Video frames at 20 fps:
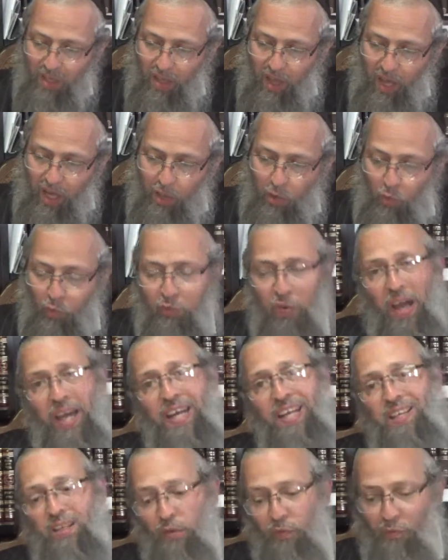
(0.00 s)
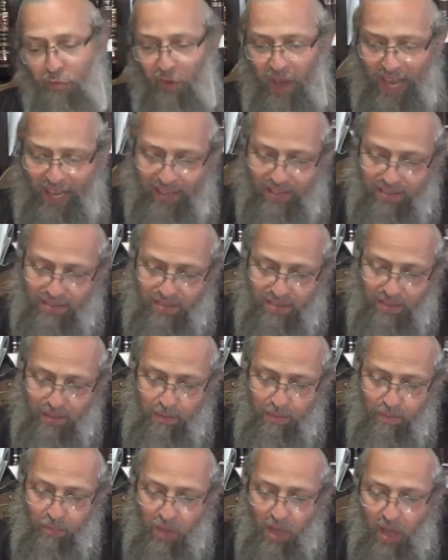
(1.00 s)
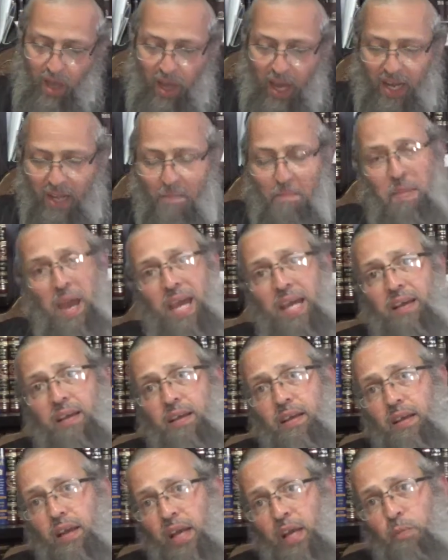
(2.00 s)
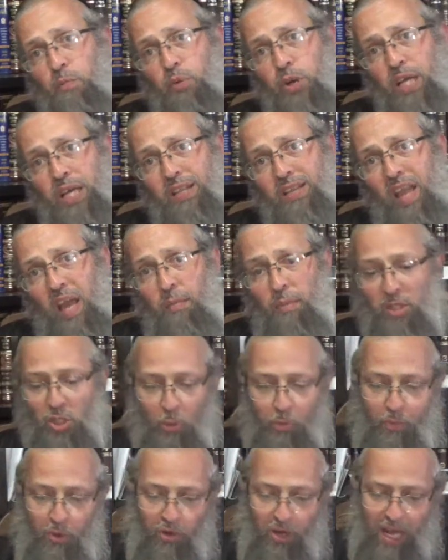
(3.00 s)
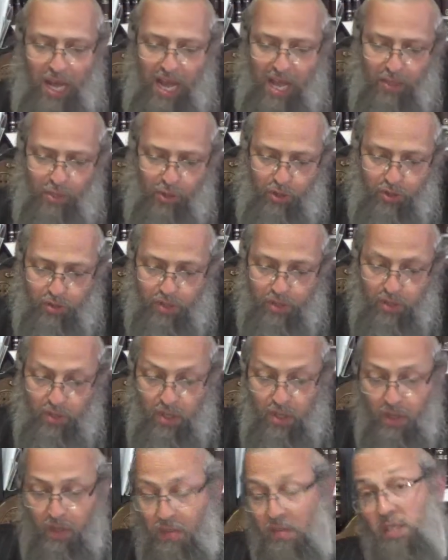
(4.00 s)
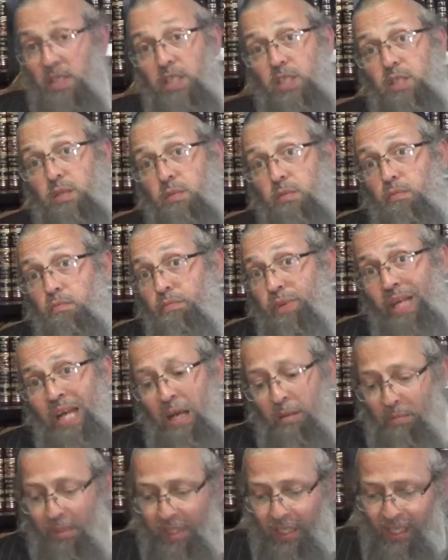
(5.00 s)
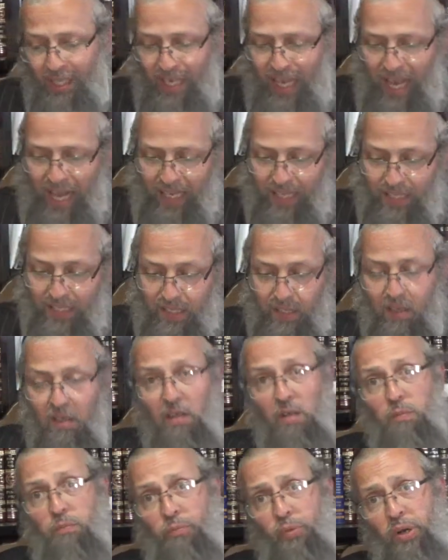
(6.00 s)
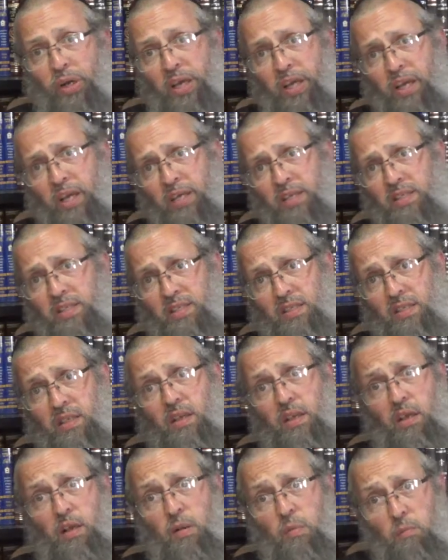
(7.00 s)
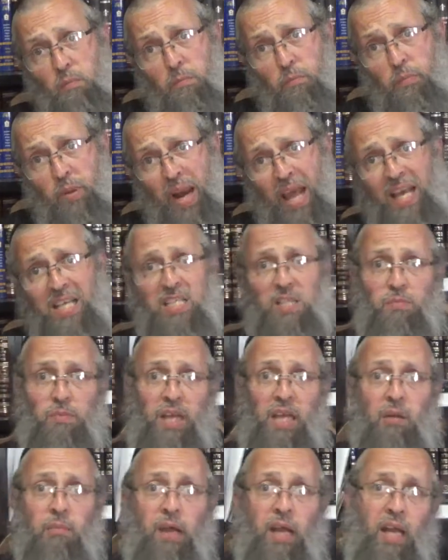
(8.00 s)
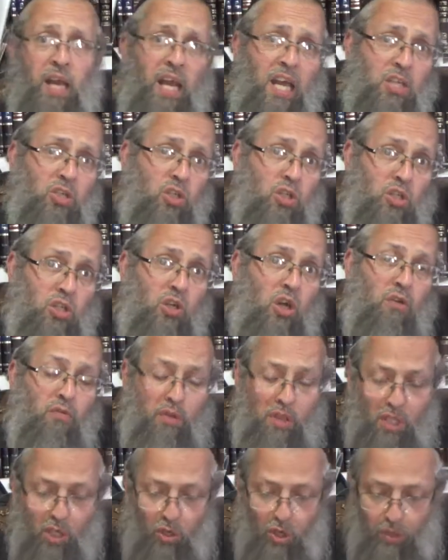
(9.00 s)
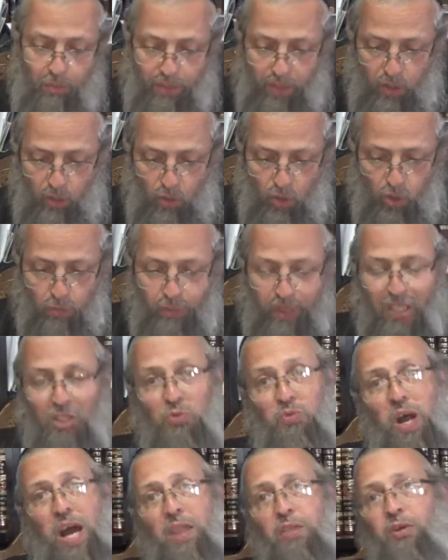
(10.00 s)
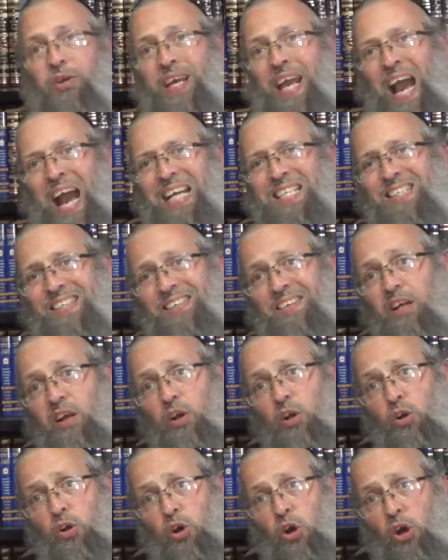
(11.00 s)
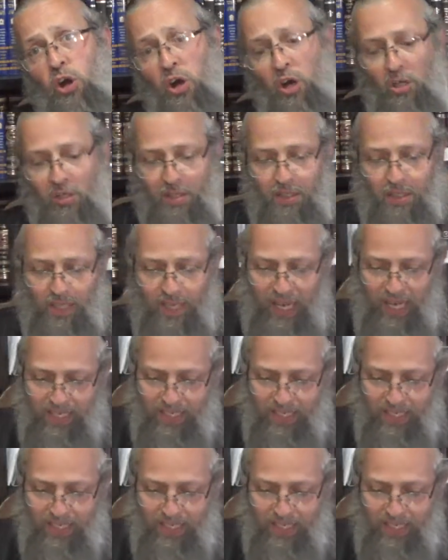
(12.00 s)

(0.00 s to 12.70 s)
and to find a defect and make and bring damage upon others. Since Bilam didn't ask, please bless me and my nation so everything going to be good. But rather he asked, curse Klal